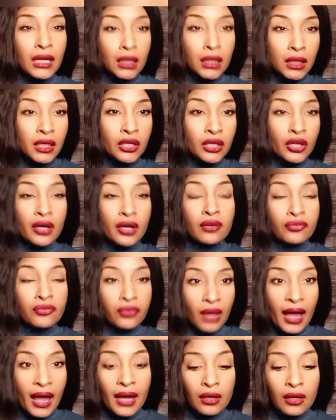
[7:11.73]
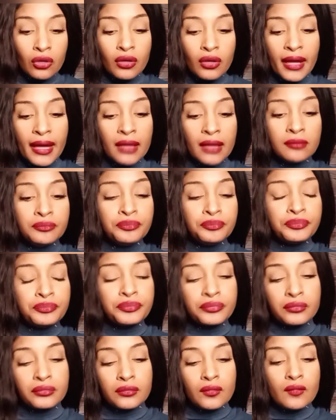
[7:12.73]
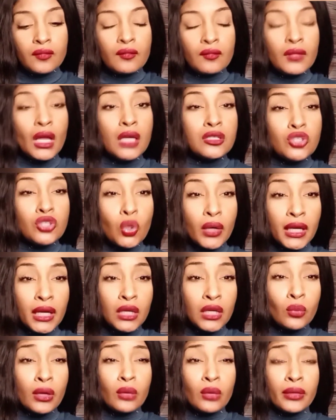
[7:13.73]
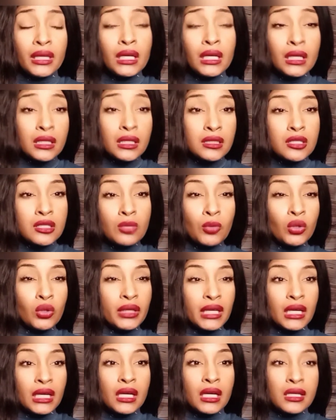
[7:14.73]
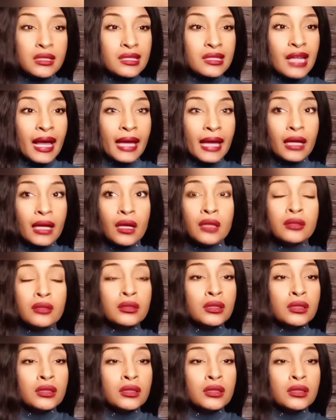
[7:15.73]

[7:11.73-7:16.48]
a leader, a flock, okay? So anyway, when he gets to Monique, he's like,